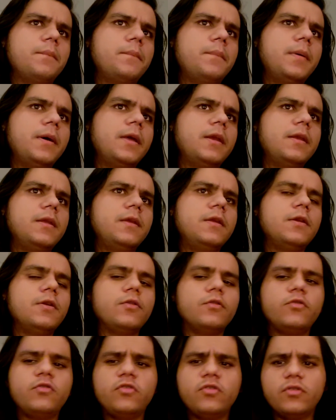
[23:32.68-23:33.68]
but you
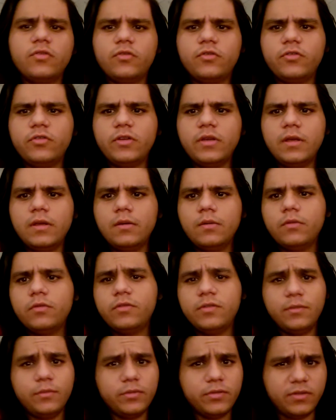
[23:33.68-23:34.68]
know, she, she
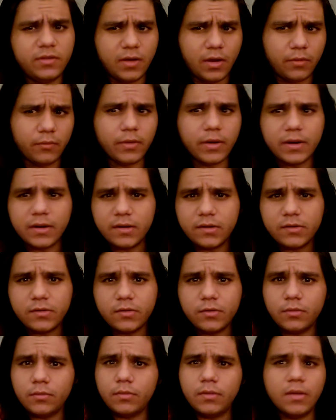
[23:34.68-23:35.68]
she was not ready
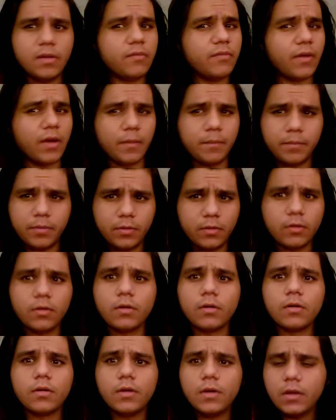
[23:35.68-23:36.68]
to give up
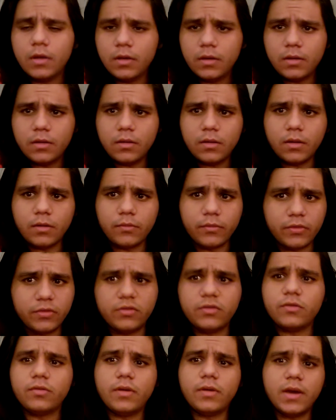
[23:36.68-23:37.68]
her
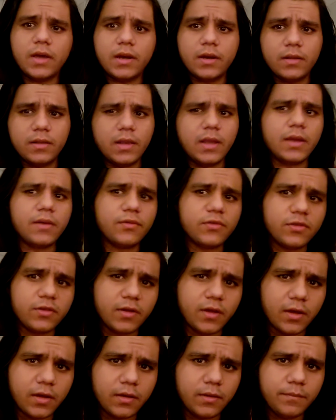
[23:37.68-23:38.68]
aristocratic
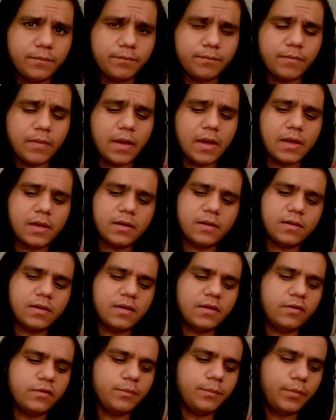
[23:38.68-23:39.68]
lifestyle, and
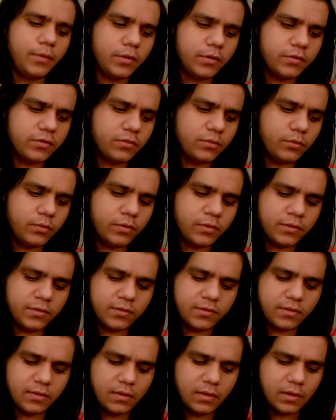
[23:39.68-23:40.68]
his books
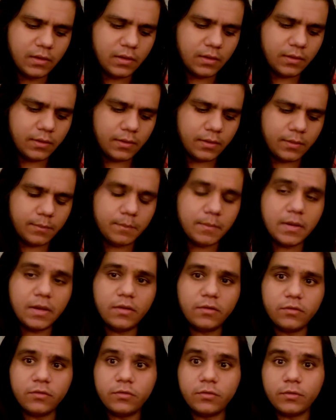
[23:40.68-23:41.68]
was a
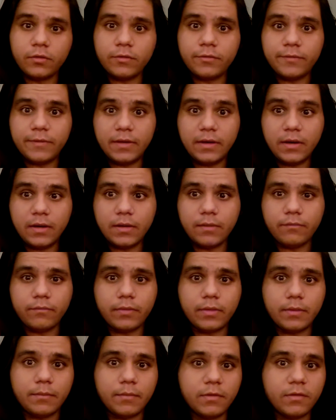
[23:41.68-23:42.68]
major source of income
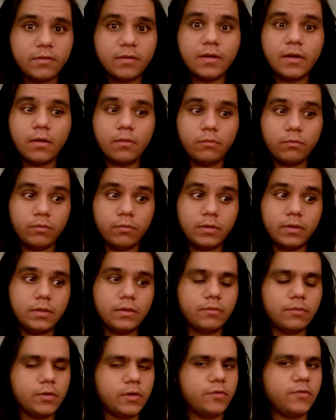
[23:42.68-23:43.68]
for them because he got really,
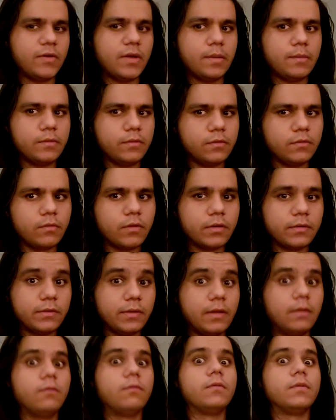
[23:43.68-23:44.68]
really famous in Russia,
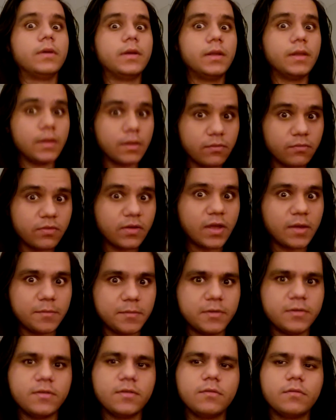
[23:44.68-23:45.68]
like really
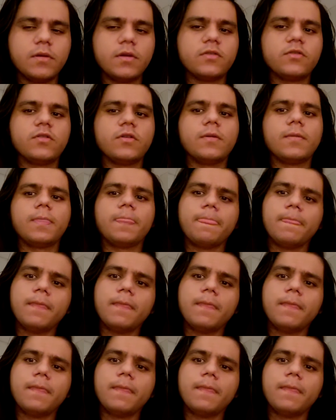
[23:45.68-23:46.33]
famous in Russia.